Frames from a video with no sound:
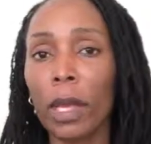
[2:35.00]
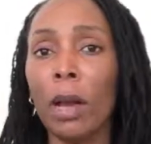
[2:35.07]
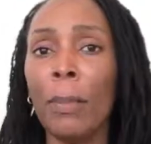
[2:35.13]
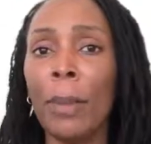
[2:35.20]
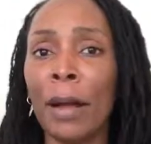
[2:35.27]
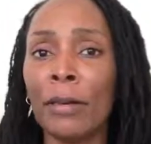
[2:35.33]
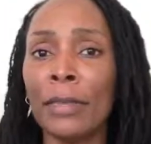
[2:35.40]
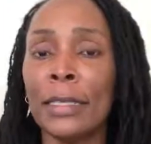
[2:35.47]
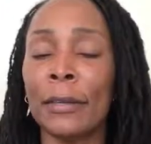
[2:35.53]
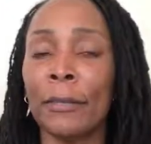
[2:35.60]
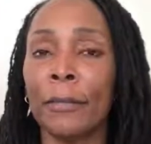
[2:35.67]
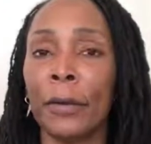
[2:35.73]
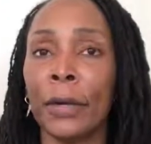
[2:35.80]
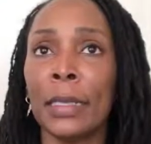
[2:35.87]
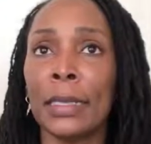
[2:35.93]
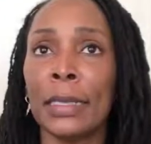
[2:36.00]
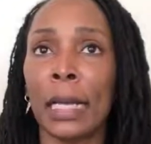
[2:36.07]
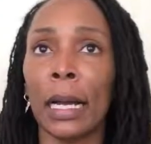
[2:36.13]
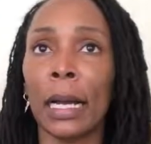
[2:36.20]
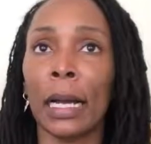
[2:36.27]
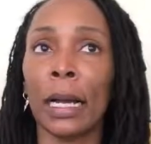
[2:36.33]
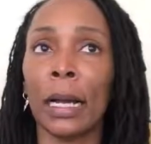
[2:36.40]
about different
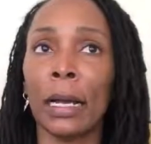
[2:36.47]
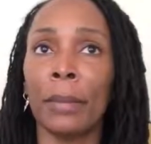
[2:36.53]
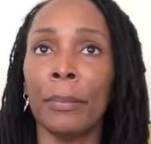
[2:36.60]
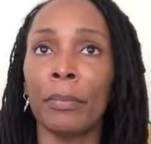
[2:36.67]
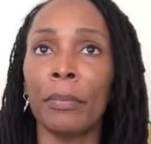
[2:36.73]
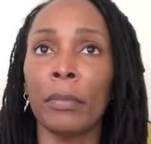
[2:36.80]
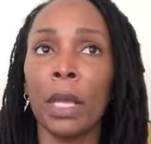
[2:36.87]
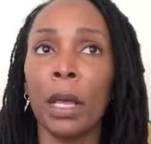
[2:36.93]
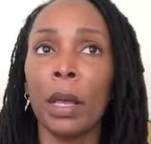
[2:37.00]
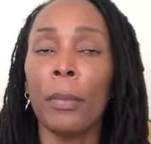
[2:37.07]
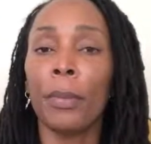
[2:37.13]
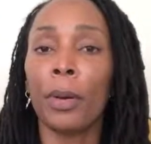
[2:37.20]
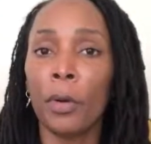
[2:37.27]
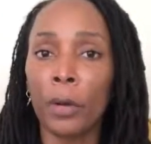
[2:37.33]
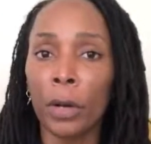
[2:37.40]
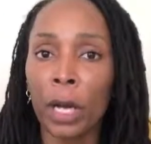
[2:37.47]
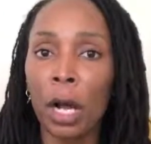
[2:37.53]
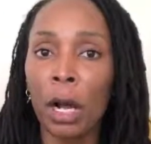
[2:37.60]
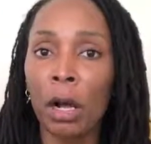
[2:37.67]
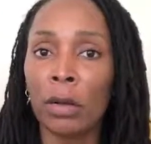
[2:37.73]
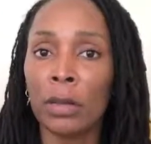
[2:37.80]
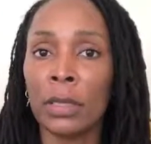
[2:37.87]

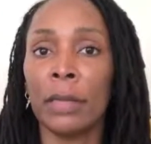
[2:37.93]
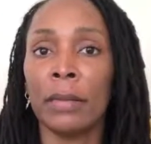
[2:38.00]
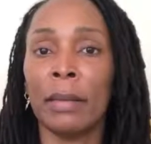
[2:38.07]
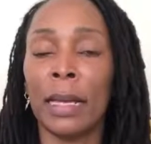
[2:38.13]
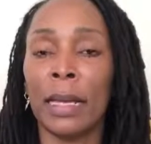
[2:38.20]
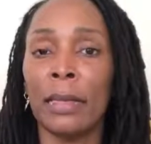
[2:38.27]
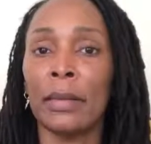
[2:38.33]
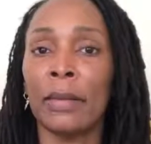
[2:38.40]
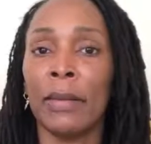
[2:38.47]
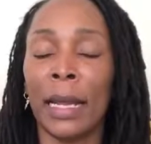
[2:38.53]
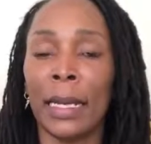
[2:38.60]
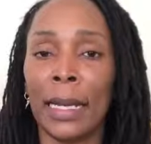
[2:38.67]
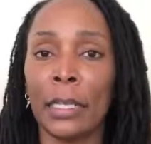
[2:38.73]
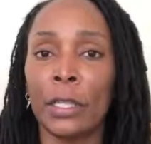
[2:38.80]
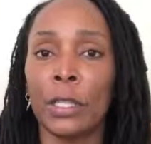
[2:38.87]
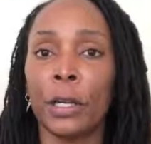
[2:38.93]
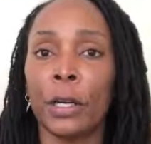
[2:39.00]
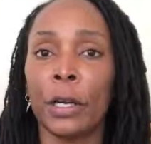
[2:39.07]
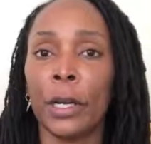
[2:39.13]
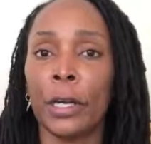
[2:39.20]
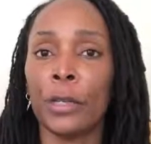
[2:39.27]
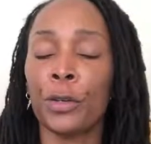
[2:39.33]
protocols and things of that
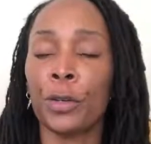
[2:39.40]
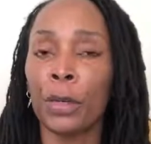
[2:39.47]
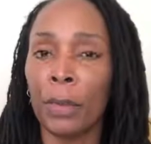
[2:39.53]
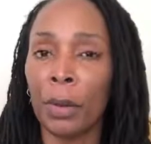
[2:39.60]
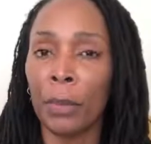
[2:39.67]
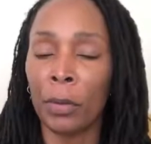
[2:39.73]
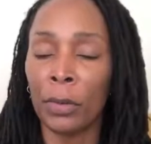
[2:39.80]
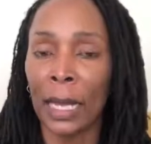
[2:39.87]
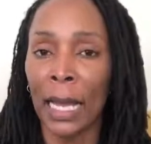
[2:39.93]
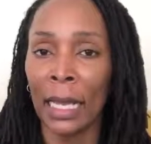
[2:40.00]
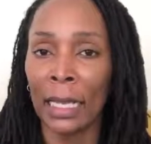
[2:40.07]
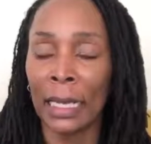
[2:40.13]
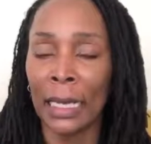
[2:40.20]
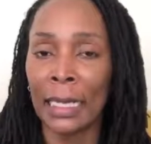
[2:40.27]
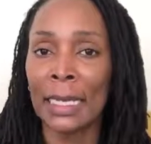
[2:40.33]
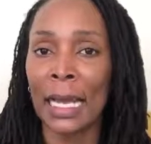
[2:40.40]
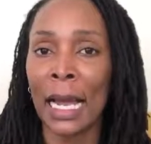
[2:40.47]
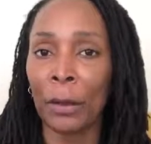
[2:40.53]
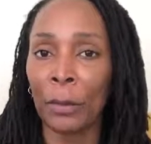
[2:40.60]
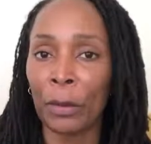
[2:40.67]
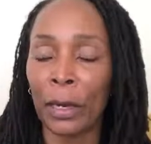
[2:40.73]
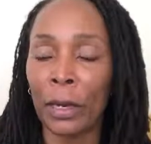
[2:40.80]
nature and treatment modalities
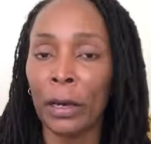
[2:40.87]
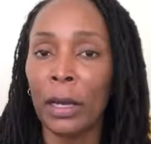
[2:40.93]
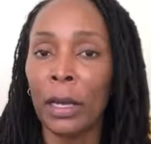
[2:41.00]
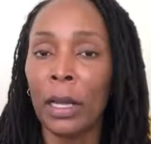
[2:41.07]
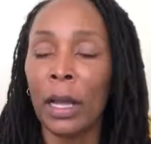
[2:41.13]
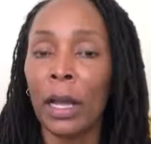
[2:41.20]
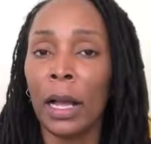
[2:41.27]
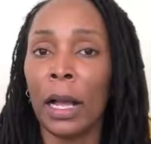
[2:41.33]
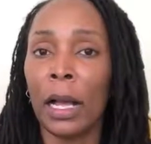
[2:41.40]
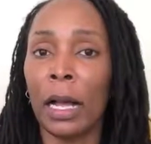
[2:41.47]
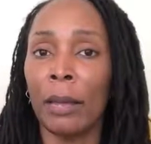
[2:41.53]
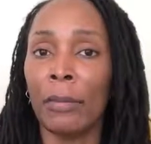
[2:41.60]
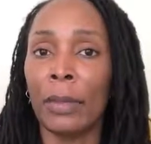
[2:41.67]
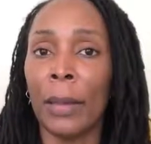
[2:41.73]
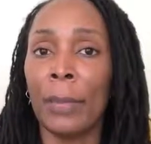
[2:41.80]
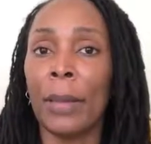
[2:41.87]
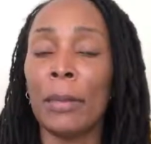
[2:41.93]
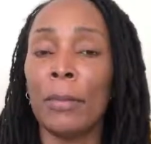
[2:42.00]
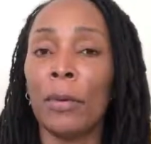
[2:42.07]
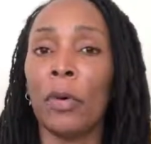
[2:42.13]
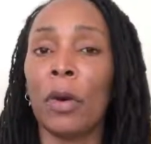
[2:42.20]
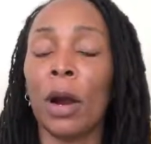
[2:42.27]
out there that
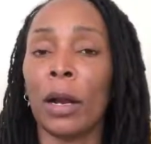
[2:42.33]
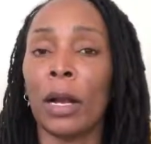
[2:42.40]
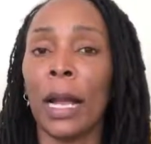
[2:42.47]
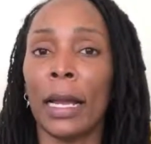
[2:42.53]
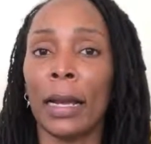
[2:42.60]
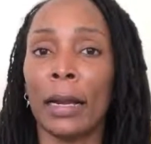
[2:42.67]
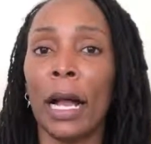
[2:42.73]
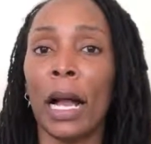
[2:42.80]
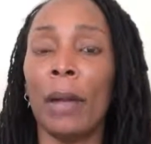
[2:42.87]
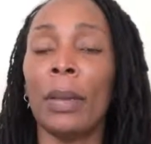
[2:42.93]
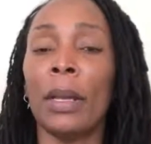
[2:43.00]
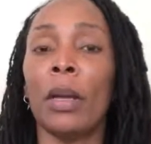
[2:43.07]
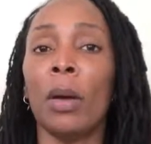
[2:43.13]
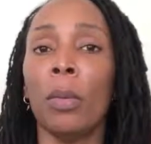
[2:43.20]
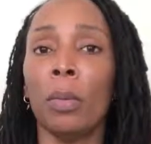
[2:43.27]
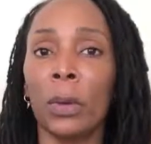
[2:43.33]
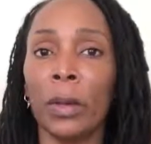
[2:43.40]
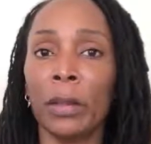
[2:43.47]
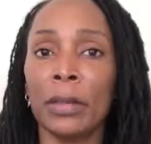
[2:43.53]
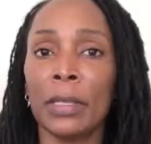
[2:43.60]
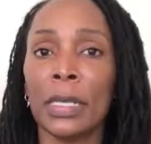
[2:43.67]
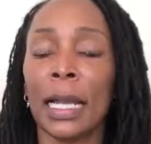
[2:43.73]
people are kind of coming up
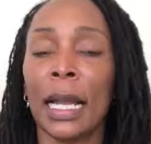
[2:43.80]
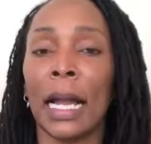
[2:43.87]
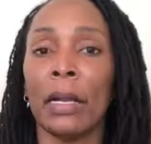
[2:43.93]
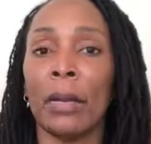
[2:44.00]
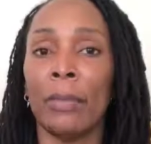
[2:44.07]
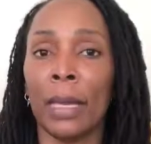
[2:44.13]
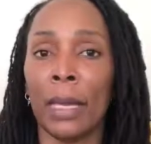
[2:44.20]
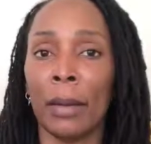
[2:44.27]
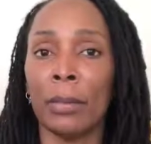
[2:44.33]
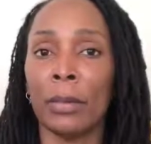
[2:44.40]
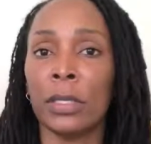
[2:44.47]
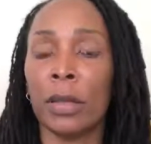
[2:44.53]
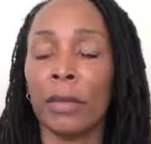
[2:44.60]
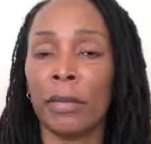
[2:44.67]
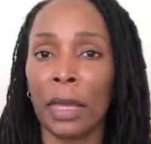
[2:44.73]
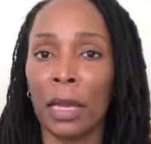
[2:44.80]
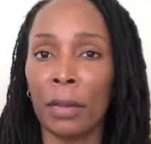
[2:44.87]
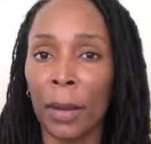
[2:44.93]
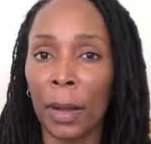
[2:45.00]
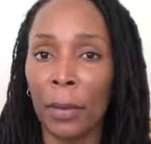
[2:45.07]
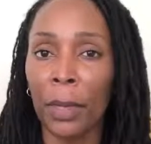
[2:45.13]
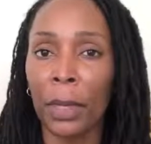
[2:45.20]
with to kind of be able to think
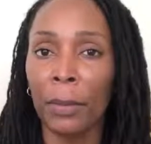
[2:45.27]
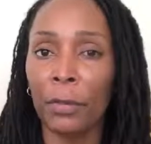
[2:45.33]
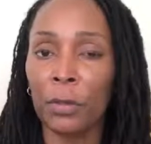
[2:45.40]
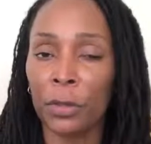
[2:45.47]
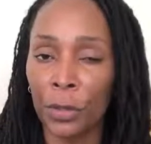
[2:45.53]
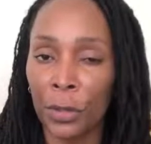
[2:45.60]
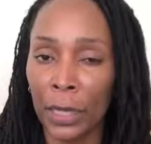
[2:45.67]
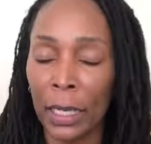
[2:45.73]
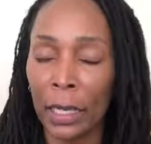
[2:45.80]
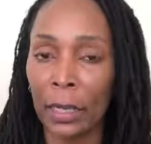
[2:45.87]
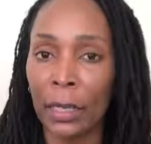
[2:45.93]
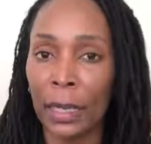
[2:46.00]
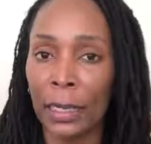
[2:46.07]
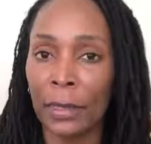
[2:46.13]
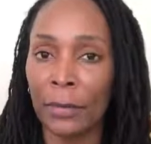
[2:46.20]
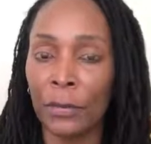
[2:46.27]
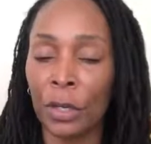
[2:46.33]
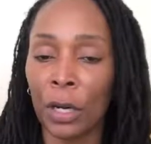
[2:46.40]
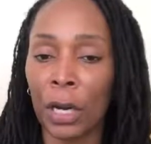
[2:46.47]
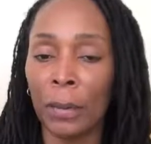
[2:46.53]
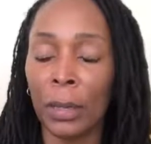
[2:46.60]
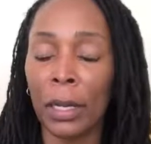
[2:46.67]
about treating collective
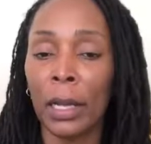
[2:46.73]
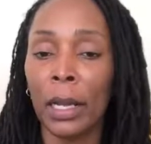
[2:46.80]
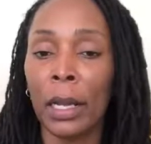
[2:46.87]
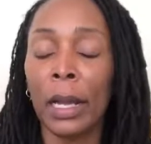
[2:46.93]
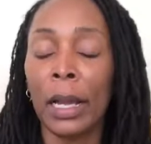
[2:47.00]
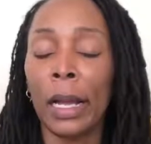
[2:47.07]
trauma.